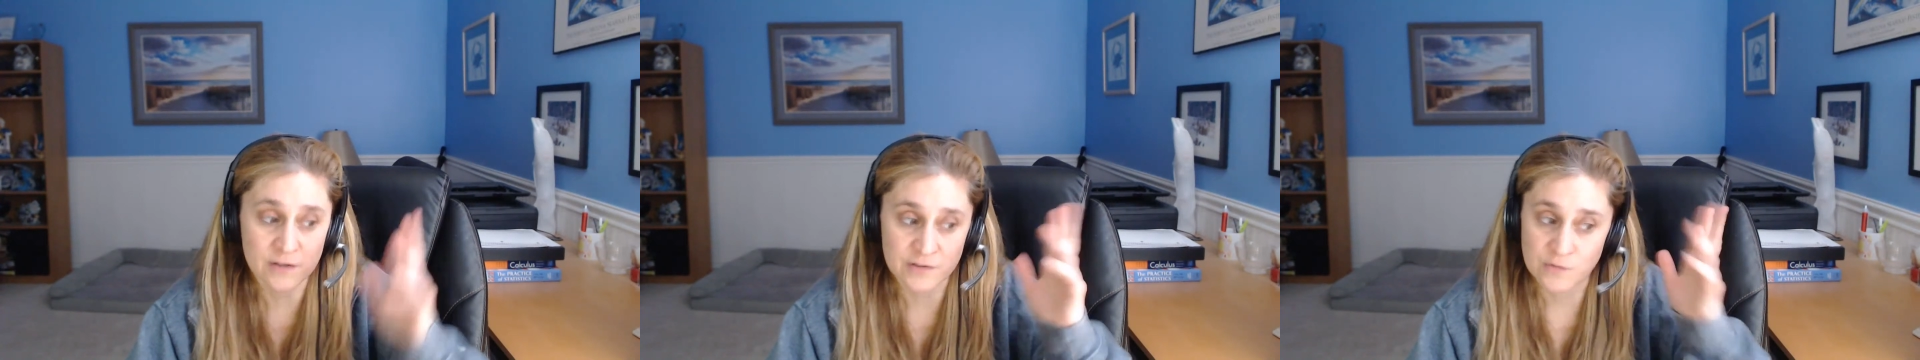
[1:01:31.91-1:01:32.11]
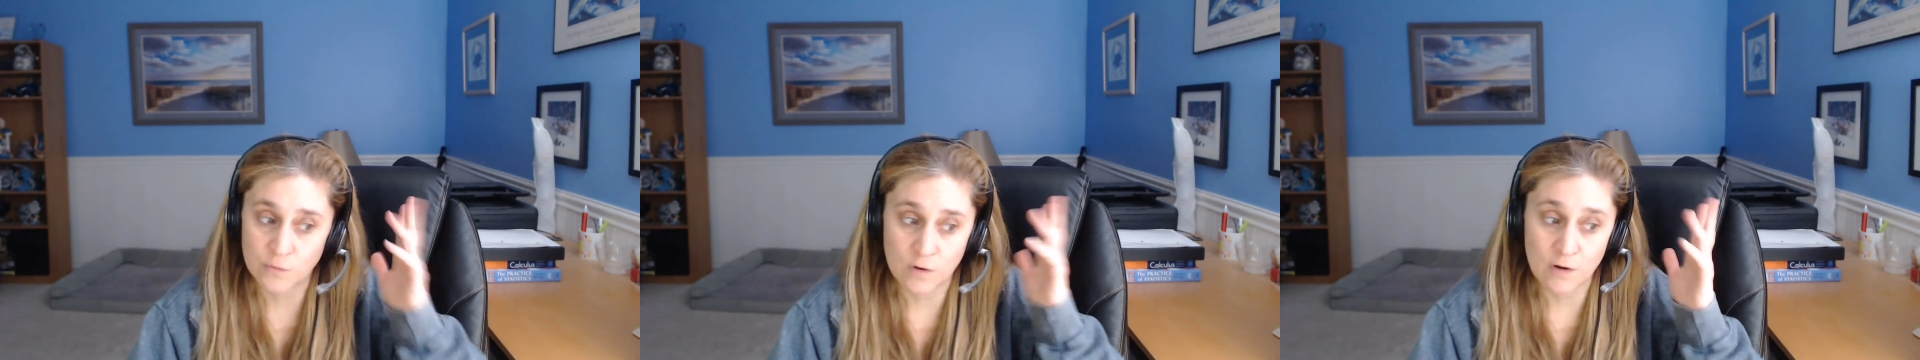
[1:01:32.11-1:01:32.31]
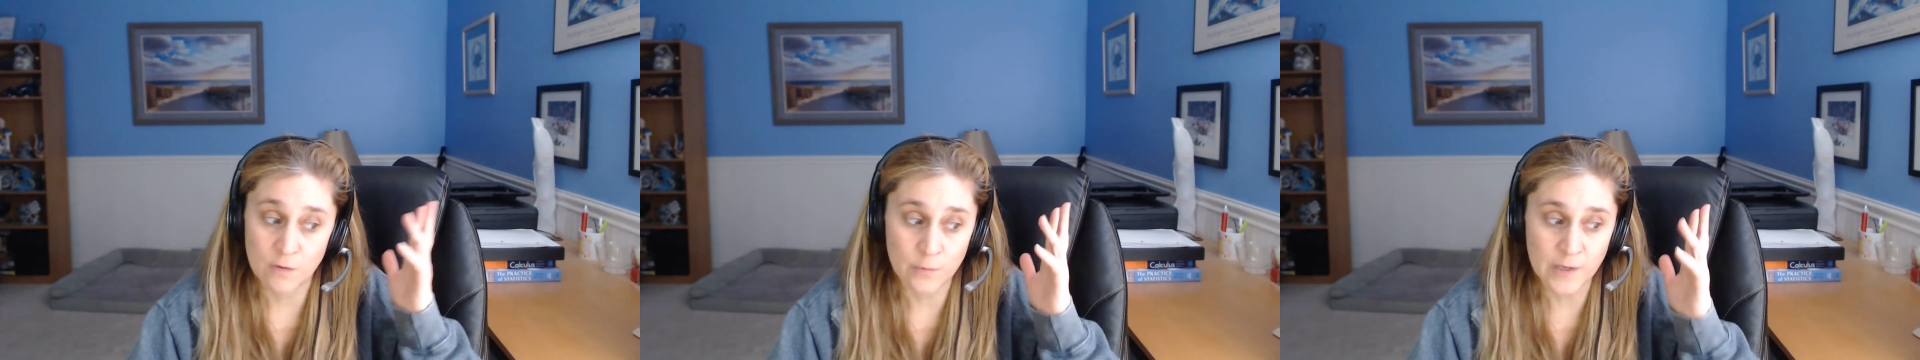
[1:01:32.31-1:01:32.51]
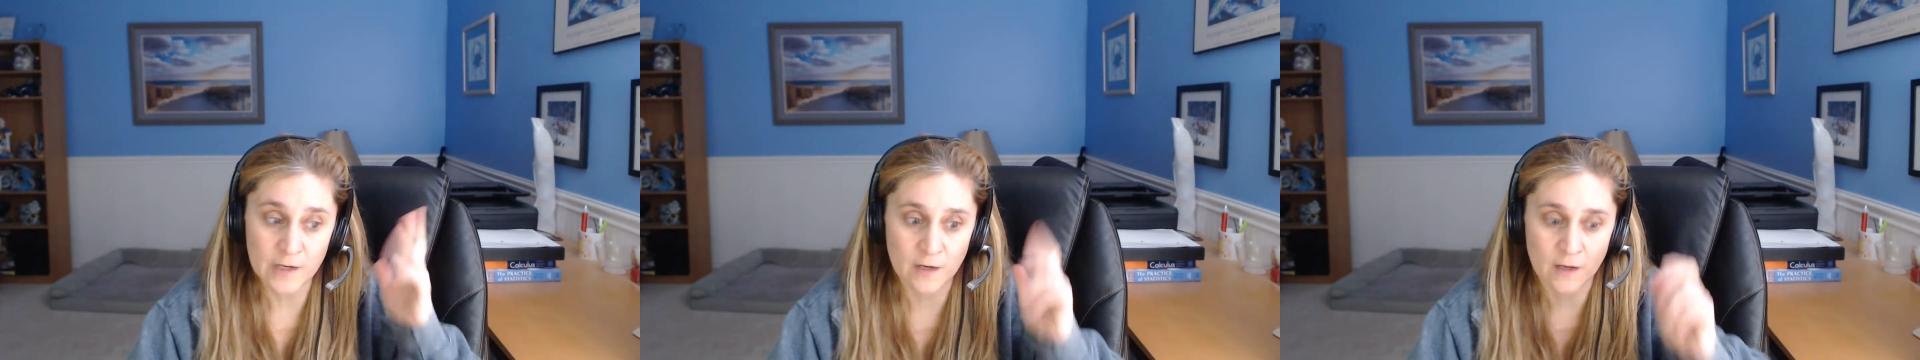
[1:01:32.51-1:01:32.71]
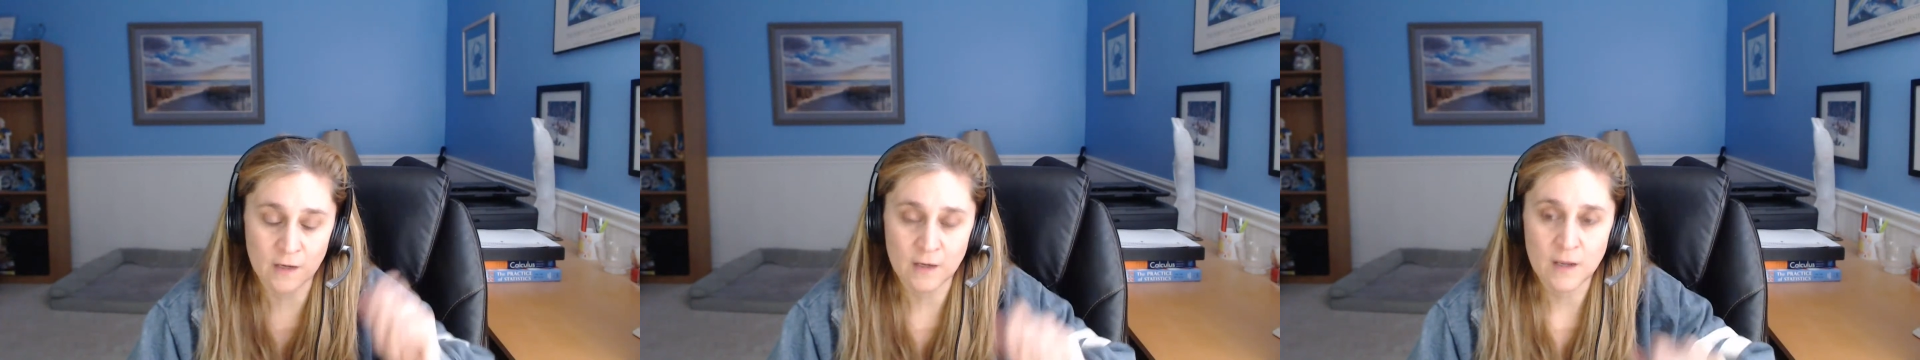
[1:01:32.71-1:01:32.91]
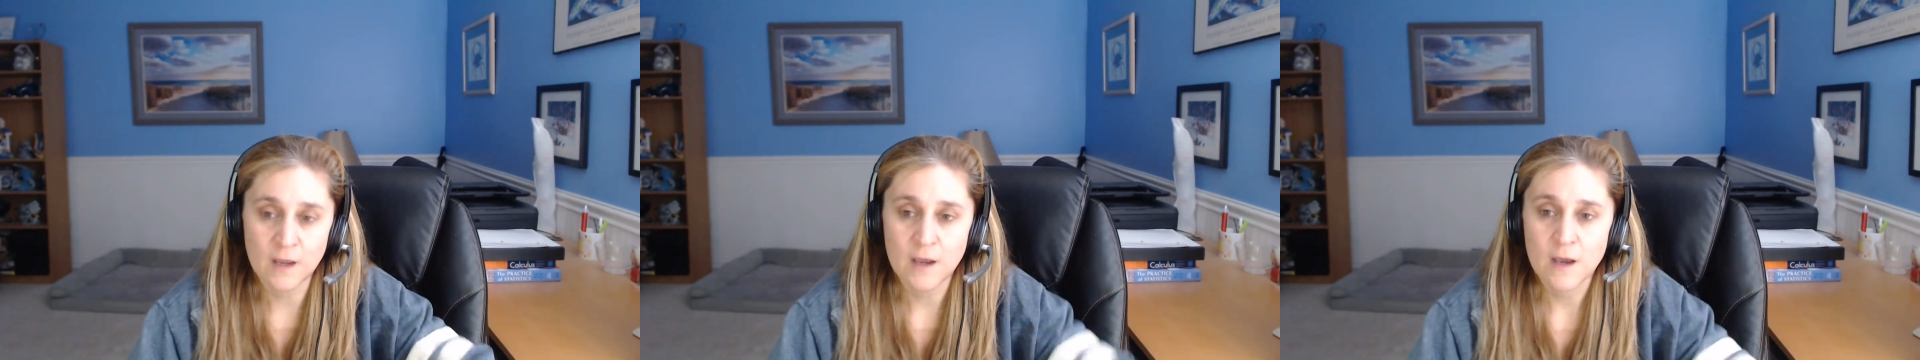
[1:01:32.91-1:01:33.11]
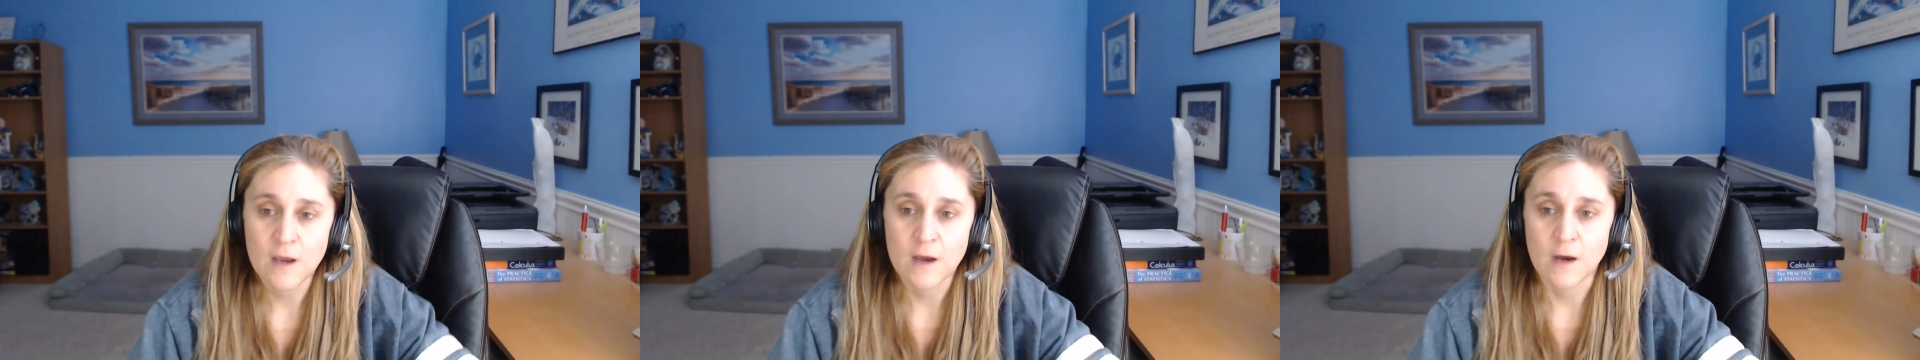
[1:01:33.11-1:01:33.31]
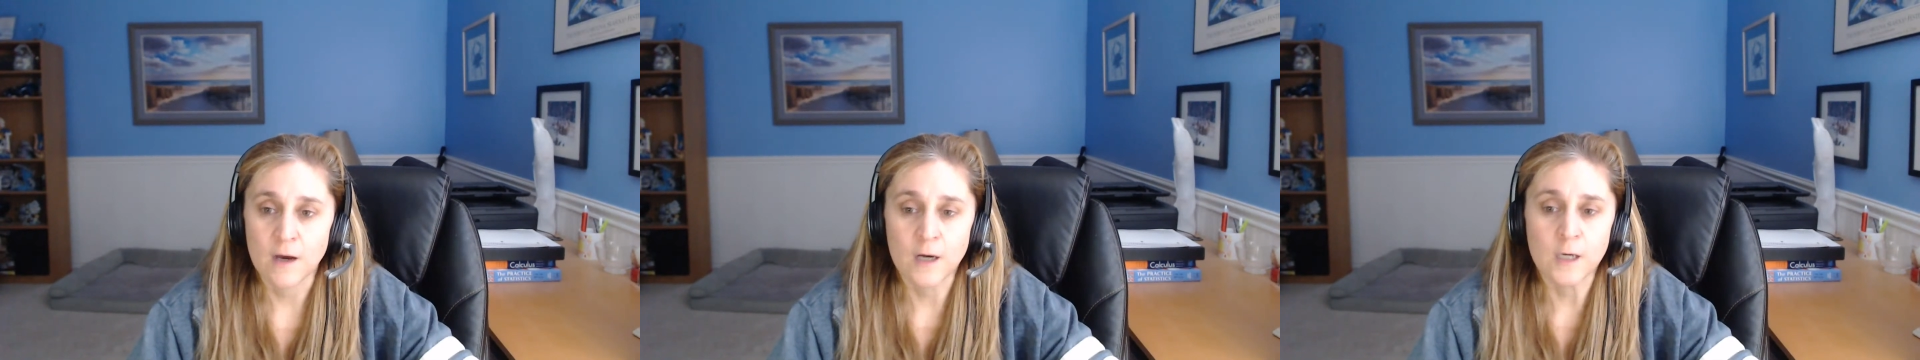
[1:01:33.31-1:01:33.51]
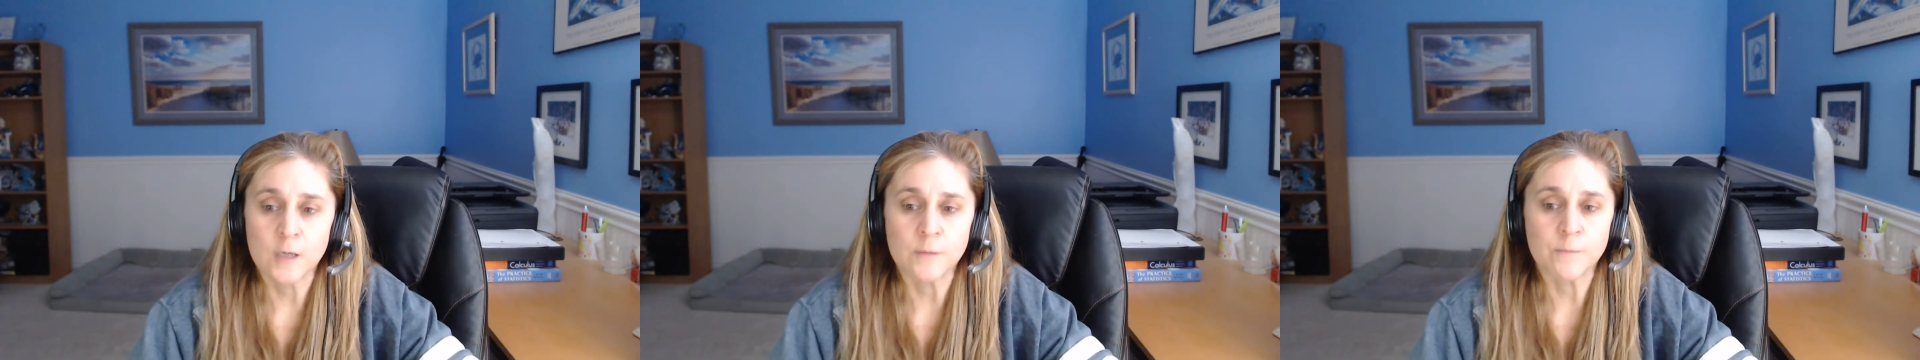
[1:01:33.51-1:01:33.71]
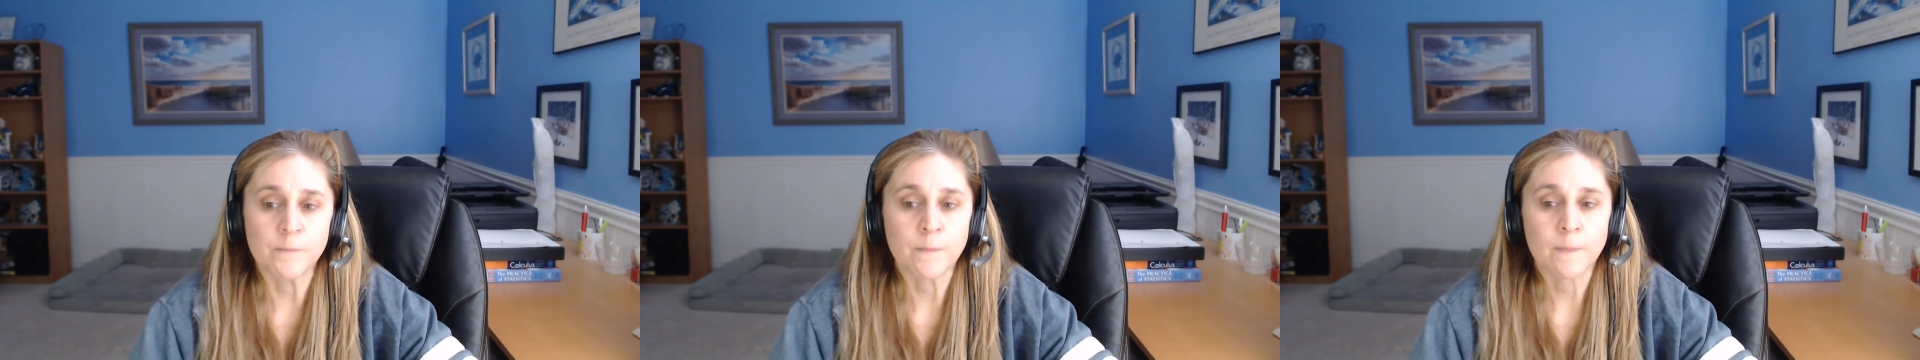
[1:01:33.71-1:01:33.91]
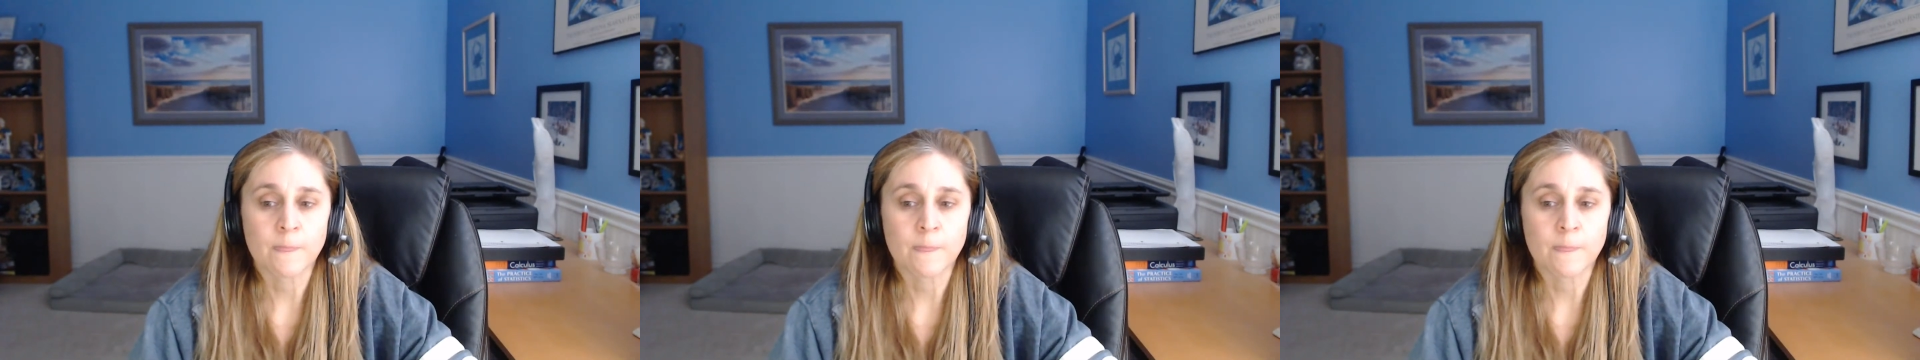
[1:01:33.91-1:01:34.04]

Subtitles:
Because we're all waiting. But